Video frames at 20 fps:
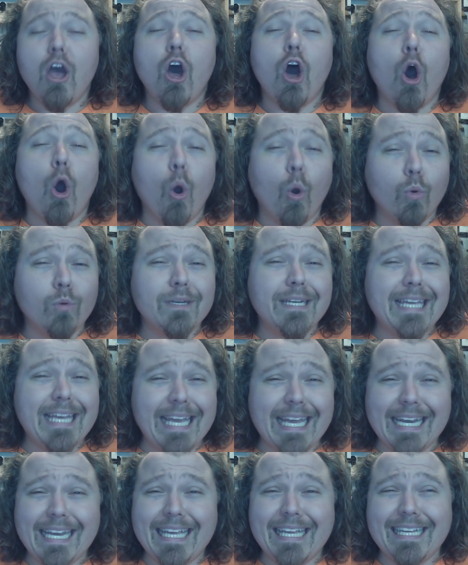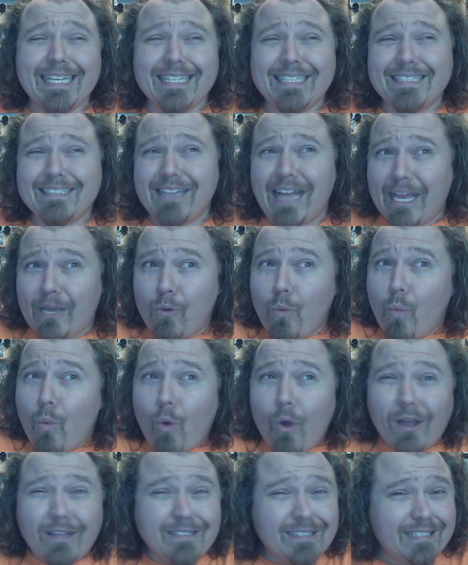only hitting like
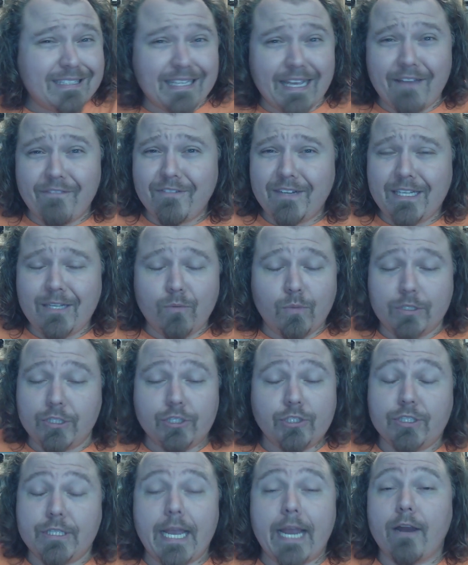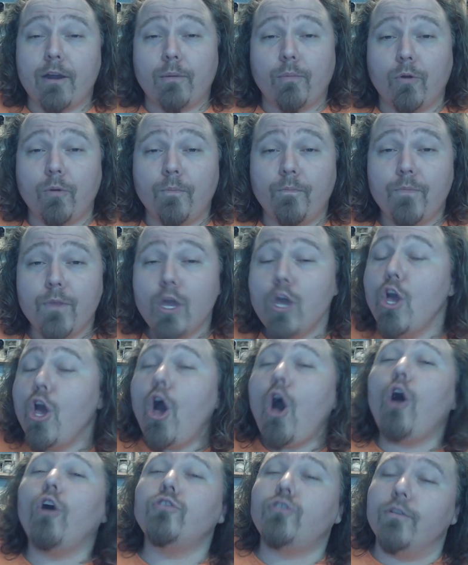170, which is terrible.
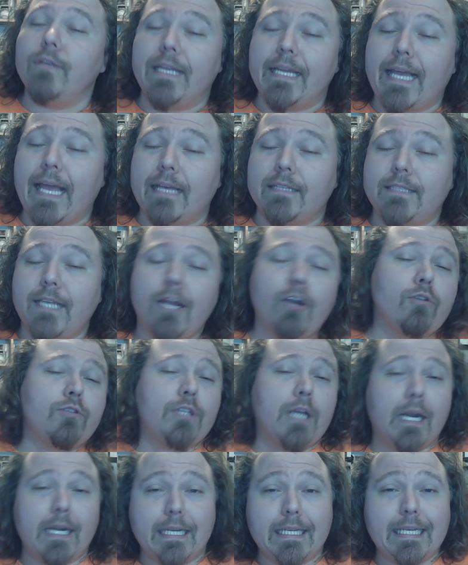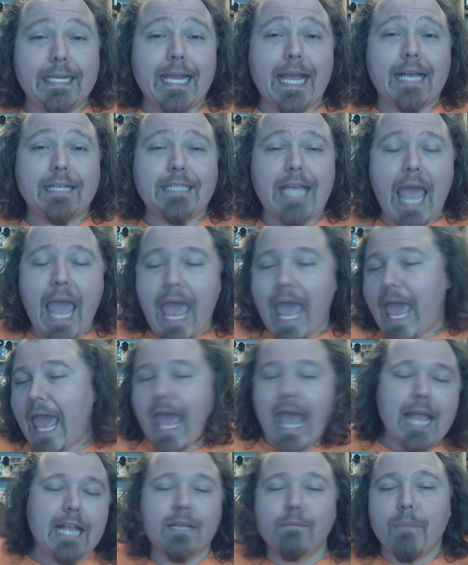Also, Nick Castellanos, Yandy Diaz,
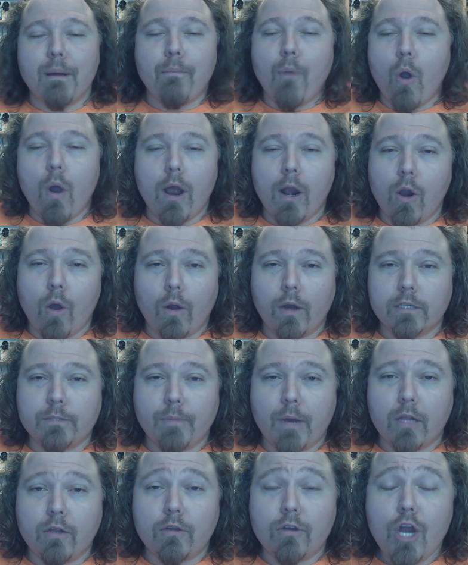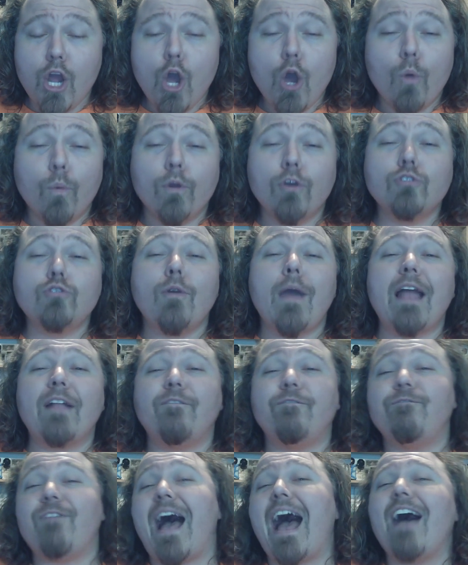and my boy Lawrence Butler. We also had
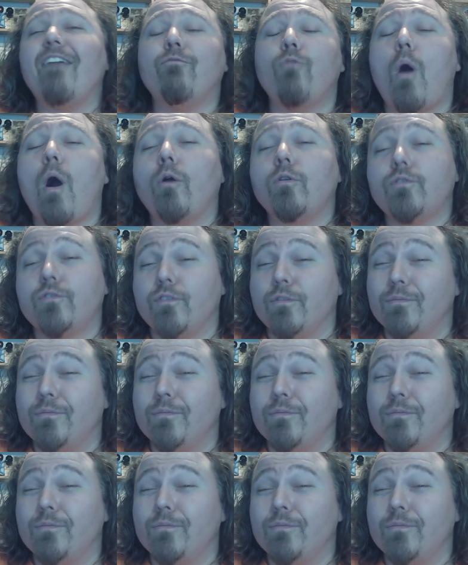5 walks from